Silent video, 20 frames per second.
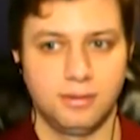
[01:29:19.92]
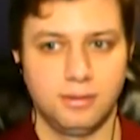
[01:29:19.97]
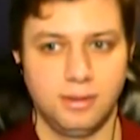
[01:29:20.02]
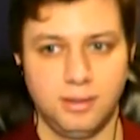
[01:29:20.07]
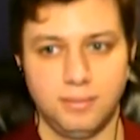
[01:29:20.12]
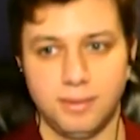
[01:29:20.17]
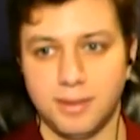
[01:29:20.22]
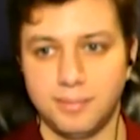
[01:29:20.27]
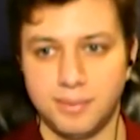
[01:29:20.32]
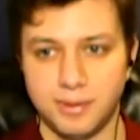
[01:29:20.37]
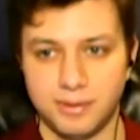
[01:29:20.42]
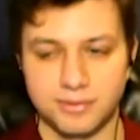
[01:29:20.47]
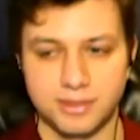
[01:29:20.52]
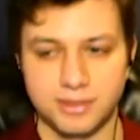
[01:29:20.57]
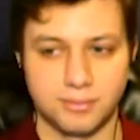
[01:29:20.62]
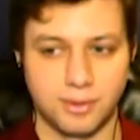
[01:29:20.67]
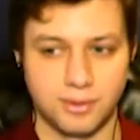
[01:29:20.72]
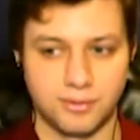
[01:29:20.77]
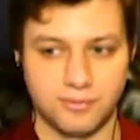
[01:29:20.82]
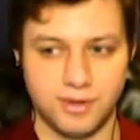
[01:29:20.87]
And it might be
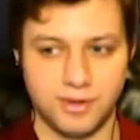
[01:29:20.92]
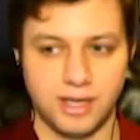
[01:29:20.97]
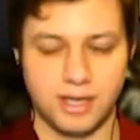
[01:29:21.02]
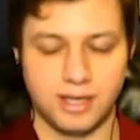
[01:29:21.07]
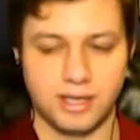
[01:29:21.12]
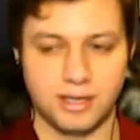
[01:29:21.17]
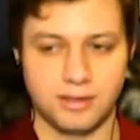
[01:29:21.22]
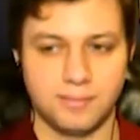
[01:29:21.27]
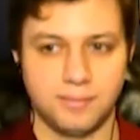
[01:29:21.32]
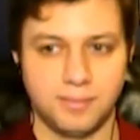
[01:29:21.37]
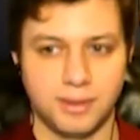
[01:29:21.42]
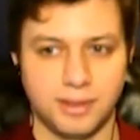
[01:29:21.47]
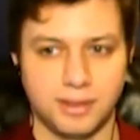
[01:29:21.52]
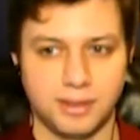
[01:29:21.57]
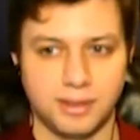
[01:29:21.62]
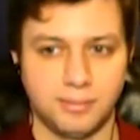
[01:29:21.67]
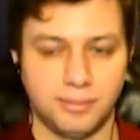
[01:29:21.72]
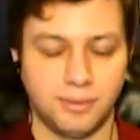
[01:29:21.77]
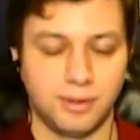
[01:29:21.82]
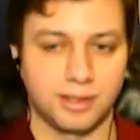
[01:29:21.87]
somewhat vague,
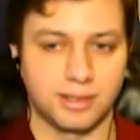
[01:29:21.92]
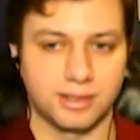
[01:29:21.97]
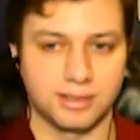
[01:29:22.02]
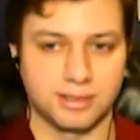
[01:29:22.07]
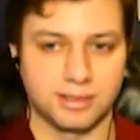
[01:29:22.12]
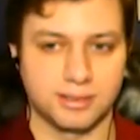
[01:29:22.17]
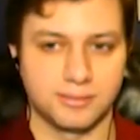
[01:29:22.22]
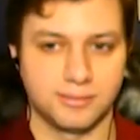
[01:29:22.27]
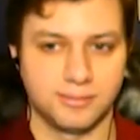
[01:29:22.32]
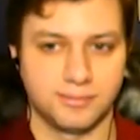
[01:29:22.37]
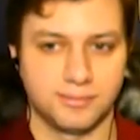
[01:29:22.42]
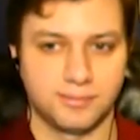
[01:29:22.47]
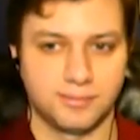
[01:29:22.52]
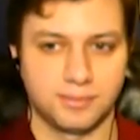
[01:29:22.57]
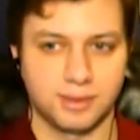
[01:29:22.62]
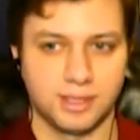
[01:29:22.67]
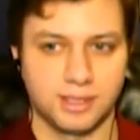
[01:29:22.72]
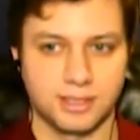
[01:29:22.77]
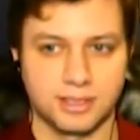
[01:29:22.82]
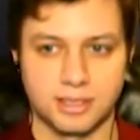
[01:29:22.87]
but the point is
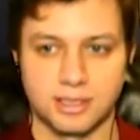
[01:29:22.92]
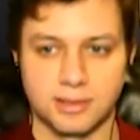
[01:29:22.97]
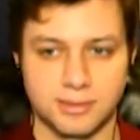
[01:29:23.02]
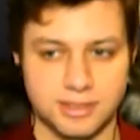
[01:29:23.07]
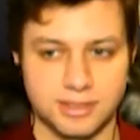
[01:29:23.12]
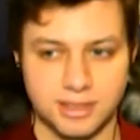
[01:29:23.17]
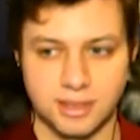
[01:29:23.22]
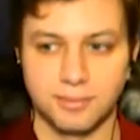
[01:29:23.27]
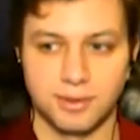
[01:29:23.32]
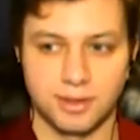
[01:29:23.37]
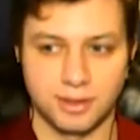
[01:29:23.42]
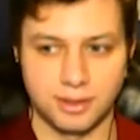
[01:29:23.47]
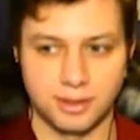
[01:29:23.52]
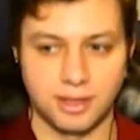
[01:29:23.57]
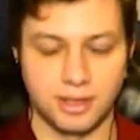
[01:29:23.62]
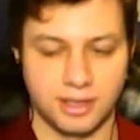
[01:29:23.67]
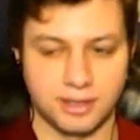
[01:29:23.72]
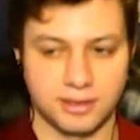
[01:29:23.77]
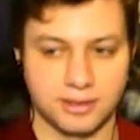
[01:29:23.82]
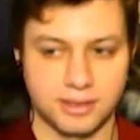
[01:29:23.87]
it's going to be somewhere
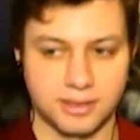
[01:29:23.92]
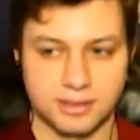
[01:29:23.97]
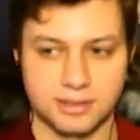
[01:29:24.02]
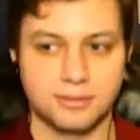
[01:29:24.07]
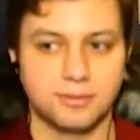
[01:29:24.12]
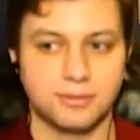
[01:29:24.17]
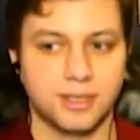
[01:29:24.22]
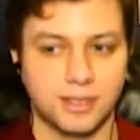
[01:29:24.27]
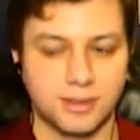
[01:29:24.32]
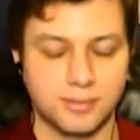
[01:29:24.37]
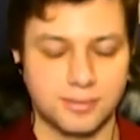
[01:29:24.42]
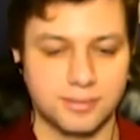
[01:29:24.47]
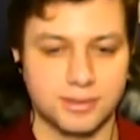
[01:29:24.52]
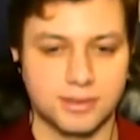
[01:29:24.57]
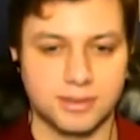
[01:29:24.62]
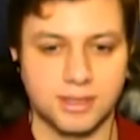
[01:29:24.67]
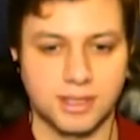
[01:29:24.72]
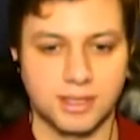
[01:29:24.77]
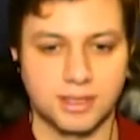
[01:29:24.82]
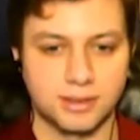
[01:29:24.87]
not at the
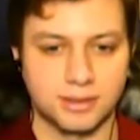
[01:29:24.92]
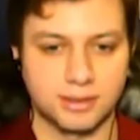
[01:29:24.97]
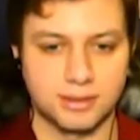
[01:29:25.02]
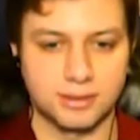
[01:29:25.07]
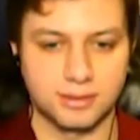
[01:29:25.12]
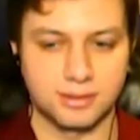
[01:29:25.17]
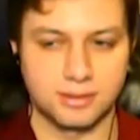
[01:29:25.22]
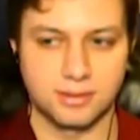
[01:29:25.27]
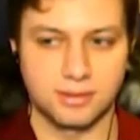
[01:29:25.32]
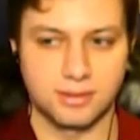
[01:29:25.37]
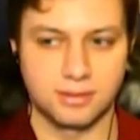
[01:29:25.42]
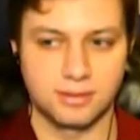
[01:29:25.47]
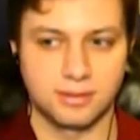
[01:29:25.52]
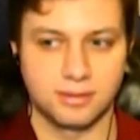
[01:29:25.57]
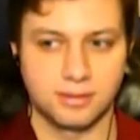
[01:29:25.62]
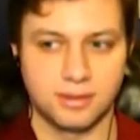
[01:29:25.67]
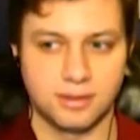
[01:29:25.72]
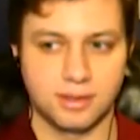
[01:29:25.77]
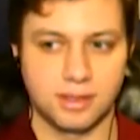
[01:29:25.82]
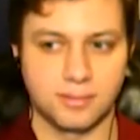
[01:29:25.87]
extremes. And
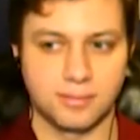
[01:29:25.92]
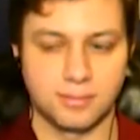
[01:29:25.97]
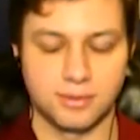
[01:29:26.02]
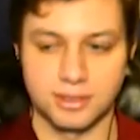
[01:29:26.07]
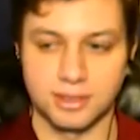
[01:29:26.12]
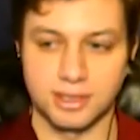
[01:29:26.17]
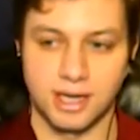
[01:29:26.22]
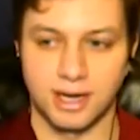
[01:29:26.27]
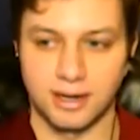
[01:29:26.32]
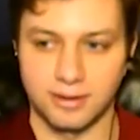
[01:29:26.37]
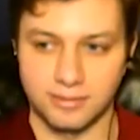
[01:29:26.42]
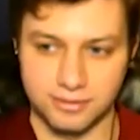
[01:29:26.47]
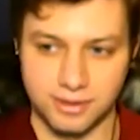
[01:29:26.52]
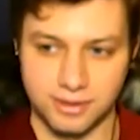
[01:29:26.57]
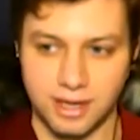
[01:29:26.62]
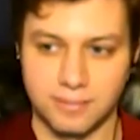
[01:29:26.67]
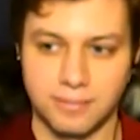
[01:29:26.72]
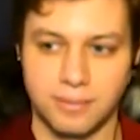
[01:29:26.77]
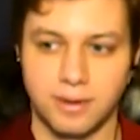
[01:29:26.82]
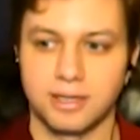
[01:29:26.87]
um, you should kind of
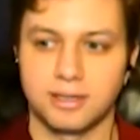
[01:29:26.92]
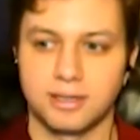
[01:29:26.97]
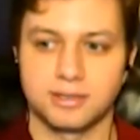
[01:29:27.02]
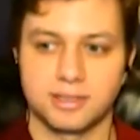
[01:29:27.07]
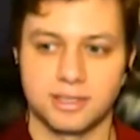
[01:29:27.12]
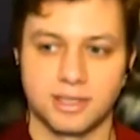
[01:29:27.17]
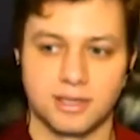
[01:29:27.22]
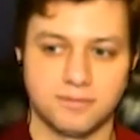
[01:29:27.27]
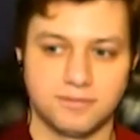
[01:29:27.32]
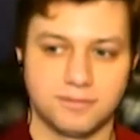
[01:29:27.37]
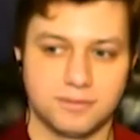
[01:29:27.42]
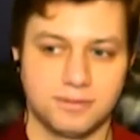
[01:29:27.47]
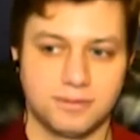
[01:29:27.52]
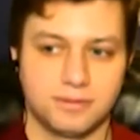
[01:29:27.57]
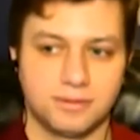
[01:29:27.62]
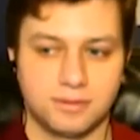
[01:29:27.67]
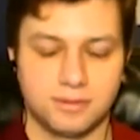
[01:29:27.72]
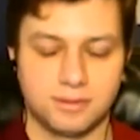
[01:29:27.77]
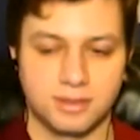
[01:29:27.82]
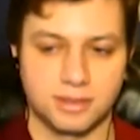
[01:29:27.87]
try to bind yourself
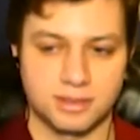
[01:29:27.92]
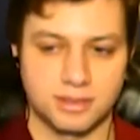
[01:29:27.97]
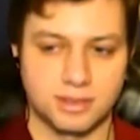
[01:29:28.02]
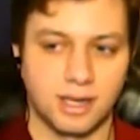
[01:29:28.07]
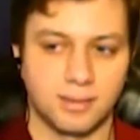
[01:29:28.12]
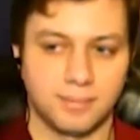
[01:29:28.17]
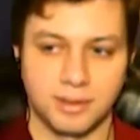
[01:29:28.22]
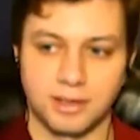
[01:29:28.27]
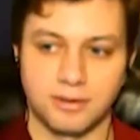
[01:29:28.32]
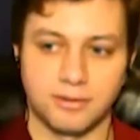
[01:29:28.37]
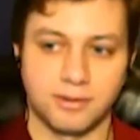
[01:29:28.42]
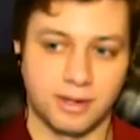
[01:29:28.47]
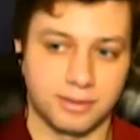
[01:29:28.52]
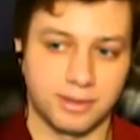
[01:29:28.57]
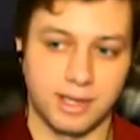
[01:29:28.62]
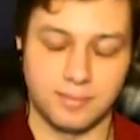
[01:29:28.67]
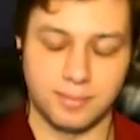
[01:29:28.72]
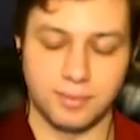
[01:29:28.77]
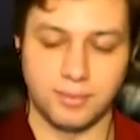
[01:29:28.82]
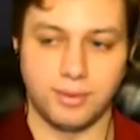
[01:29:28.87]
to stopping around
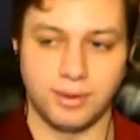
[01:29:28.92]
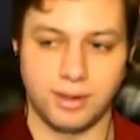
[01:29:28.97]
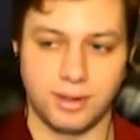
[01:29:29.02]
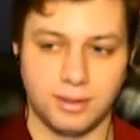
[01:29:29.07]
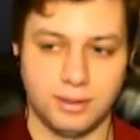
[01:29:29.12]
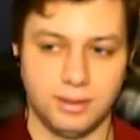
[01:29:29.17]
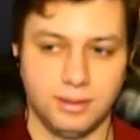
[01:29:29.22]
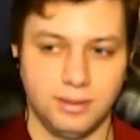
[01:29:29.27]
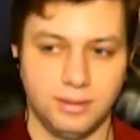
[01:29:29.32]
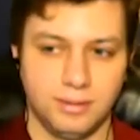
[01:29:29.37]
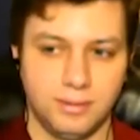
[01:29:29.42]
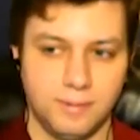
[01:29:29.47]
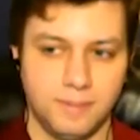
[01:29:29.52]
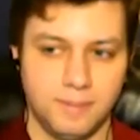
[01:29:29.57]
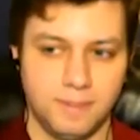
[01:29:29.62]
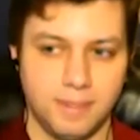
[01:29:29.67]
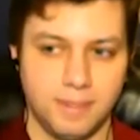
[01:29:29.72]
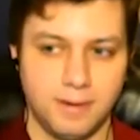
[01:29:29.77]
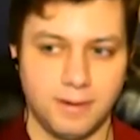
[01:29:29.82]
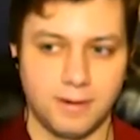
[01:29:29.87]
that point.
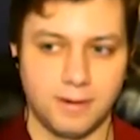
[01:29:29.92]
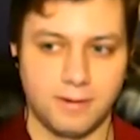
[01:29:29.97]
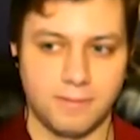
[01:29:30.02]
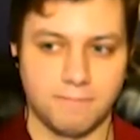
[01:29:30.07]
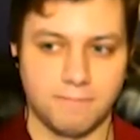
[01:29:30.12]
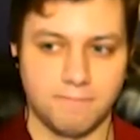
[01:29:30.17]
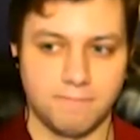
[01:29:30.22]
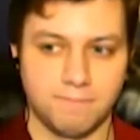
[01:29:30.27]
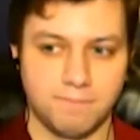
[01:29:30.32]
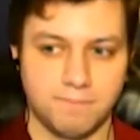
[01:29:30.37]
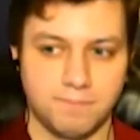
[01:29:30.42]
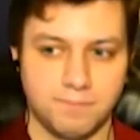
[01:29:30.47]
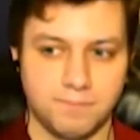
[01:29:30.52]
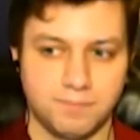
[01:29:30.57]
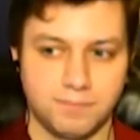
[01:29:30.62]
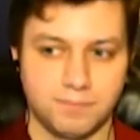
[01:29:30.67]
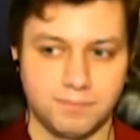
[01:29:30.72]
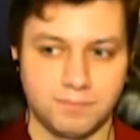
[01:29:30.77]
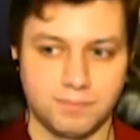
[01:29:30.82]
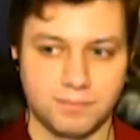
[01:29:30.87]
Um,
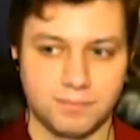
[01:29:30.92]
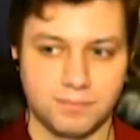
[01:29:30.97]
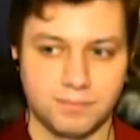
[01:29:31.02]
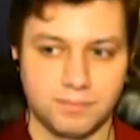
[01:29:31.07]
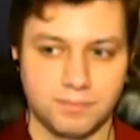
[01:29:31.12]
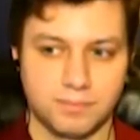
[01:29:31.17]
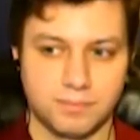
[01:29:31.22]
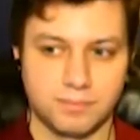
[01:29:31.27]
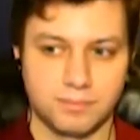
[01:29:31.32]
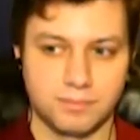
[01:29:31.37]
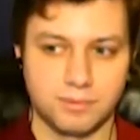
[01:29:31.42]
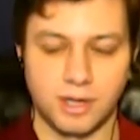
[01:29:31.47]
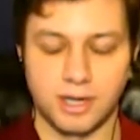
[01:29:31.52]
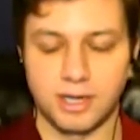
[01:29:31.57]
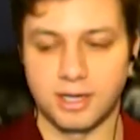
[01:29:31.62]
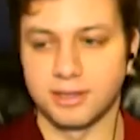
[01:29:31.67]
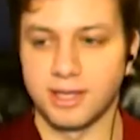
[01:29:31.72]
mm-hmm. Right.